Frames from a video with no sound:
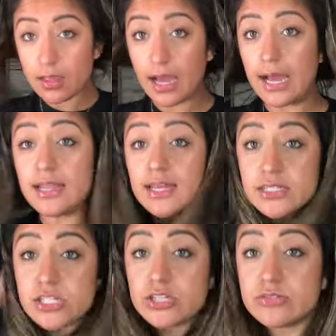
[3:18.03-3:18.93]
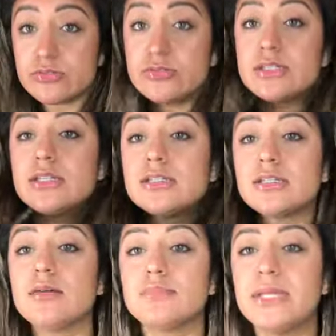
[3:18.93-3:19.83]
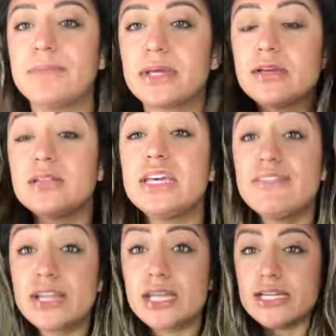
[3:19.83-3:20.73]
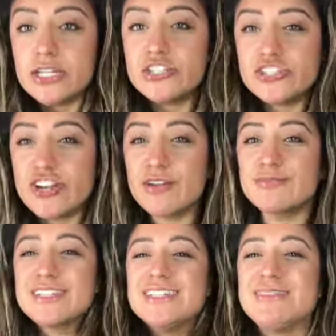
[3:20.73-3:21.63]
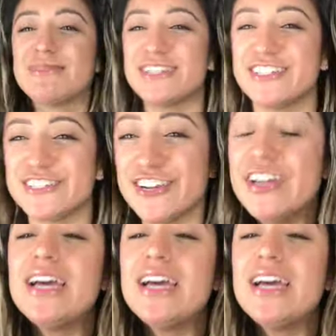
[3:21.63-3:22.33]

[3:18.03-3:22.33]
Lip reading: I like to use some deep leave-in conditioner. I almost said deep conditioner.